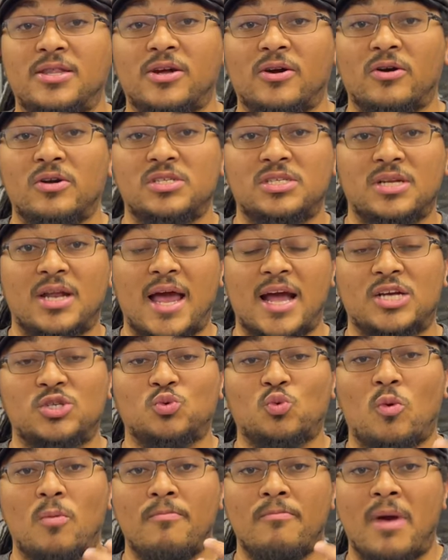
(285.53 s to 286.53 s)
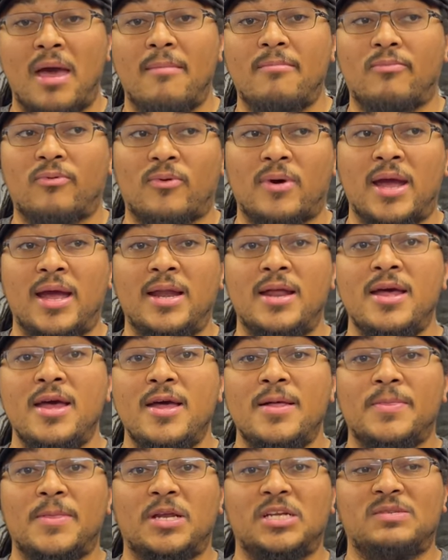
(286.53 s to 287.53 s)
there is an actual membrane
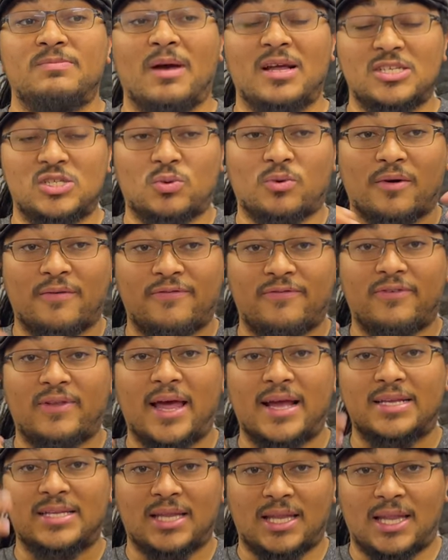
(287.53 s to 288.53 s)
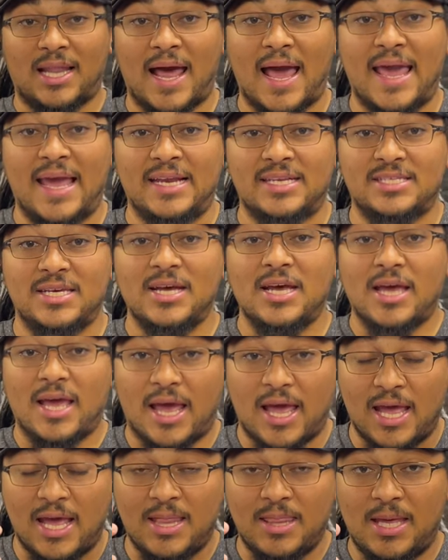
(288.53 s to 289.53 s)
that is meant to reflect light
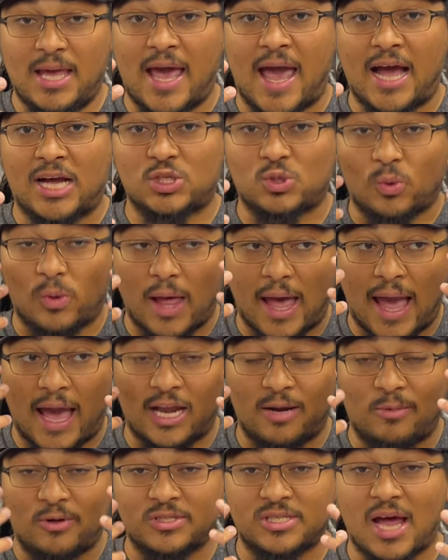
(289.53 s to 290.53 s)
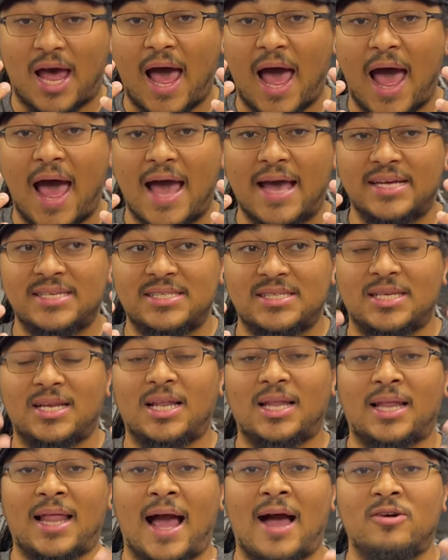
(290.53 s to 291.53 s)
in the actual animal's eyes that
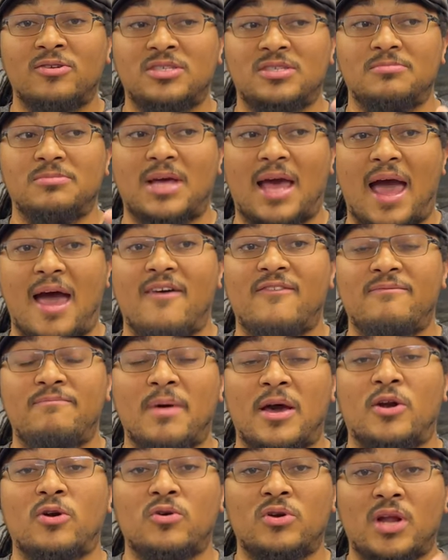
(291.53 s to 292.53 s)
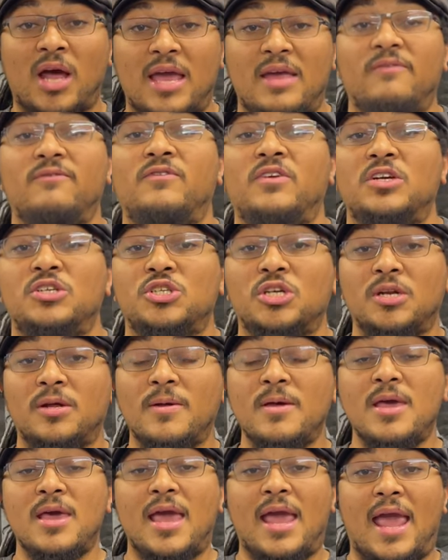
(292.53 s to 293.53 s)
allows them to have better night vision.
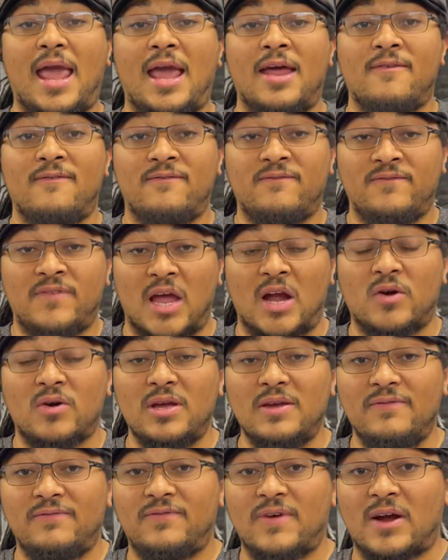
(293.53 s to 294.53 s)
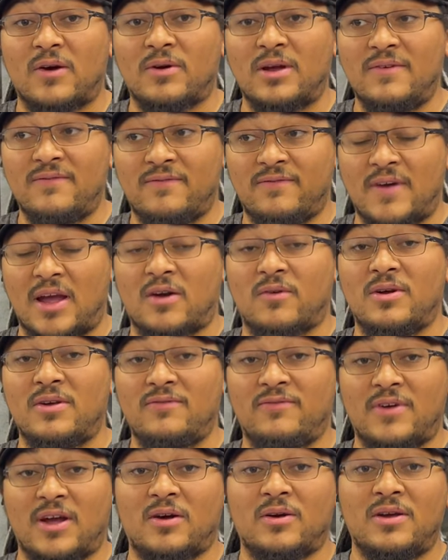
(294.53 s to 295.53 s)
And very, very, very,
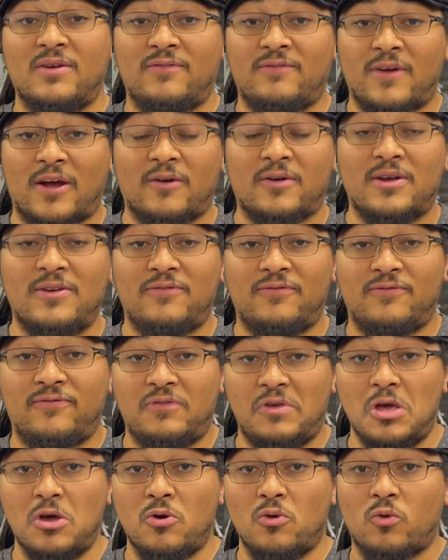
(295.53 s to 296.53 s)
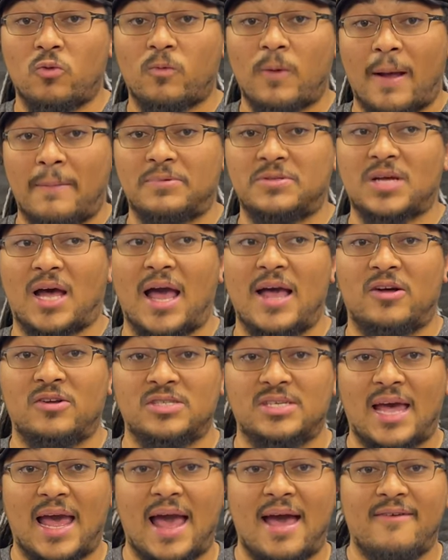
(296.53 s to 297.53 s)
very, very few
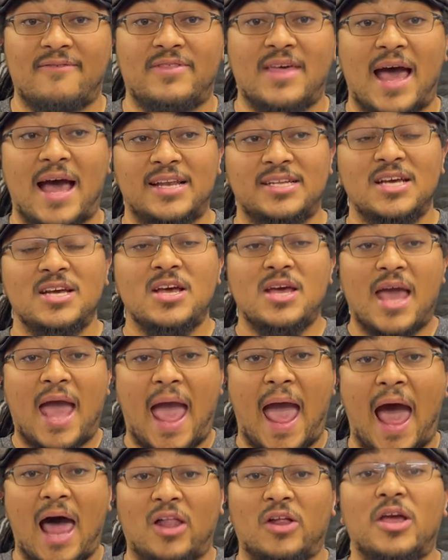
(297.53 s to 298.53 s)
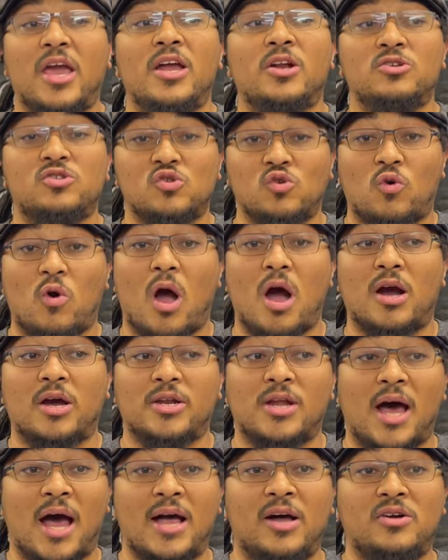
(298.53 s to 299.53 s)
reptiles have that. alligators and
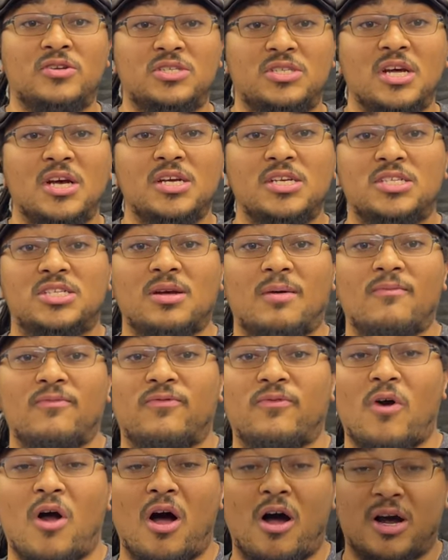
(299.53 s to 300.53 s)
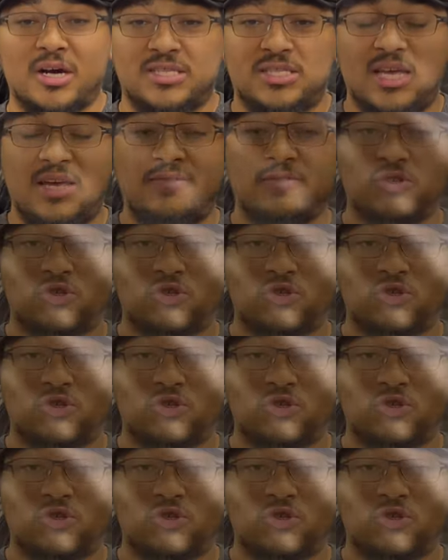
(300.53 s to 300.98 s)
crocodiles, some frogs, even